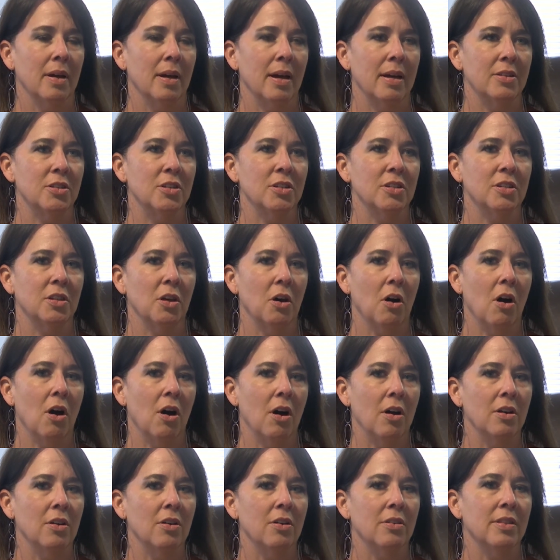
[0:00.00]
just the
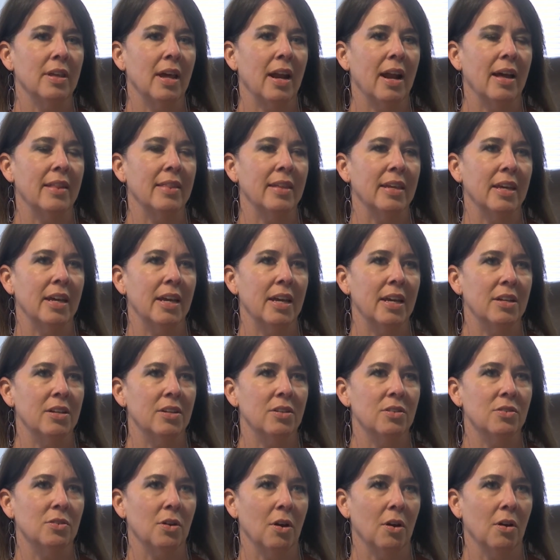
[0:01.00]
honor that I think he
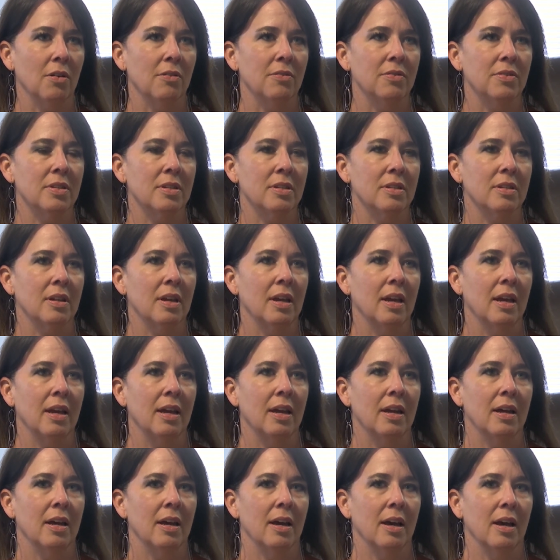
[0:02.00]
deserves
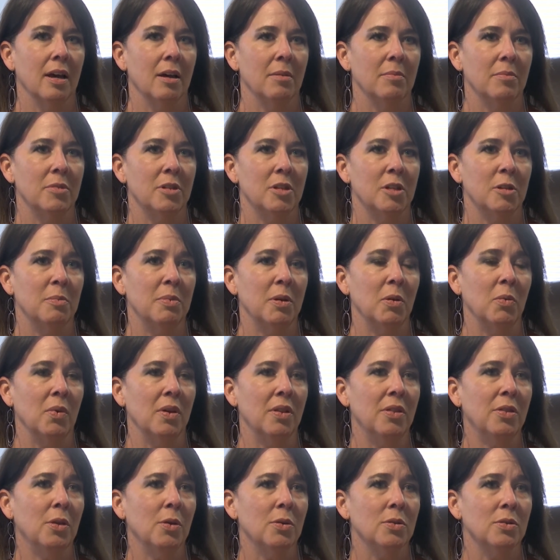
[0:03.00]
um, to be
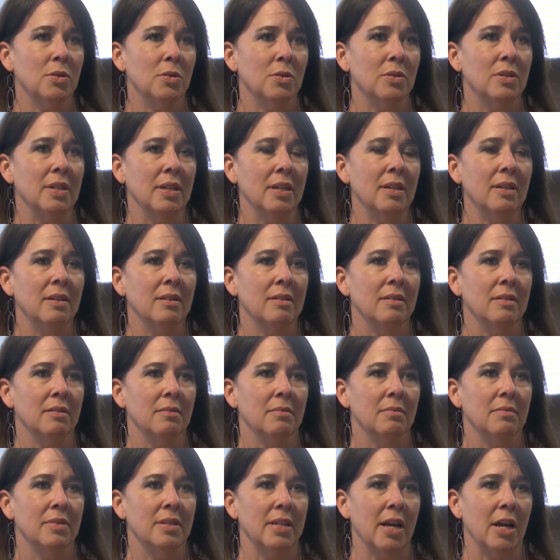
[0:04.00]
with those who did
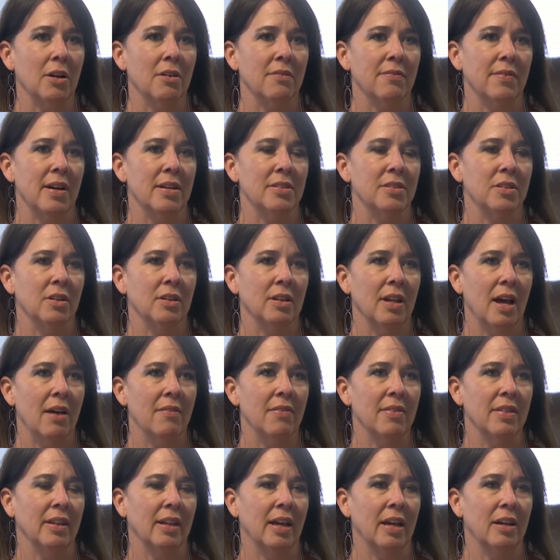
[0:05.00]
sacrifice their
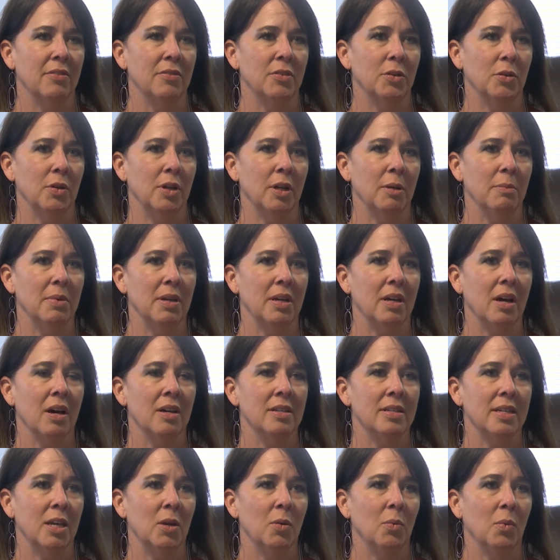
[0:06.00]
life in the line of duty
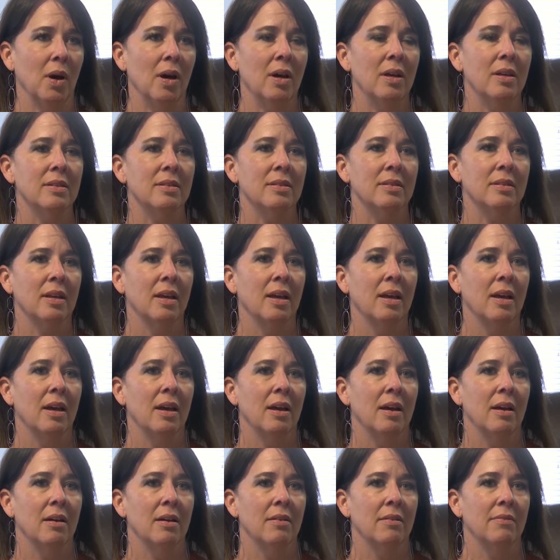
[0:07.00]
because he was
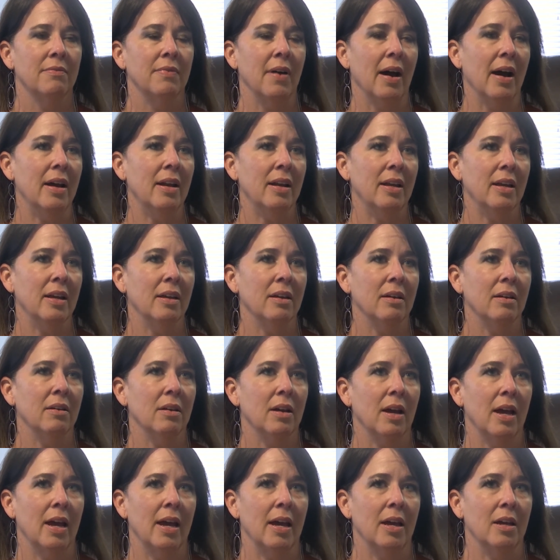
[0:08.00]
fighting
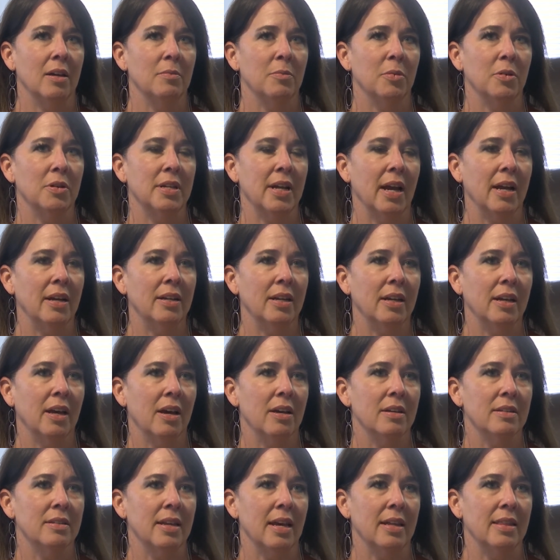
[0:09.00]
and protecting
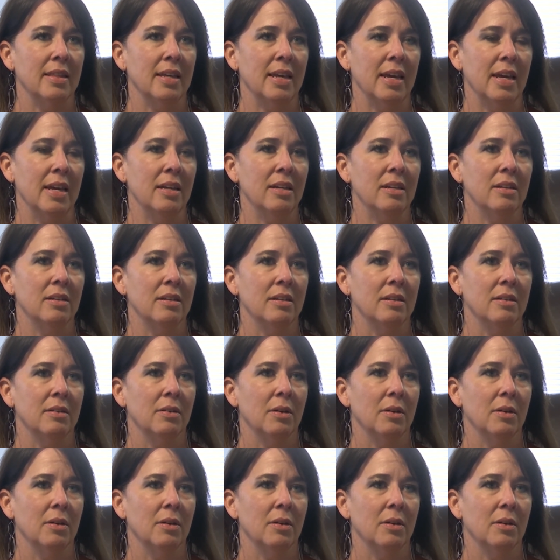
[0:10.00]
us at the end.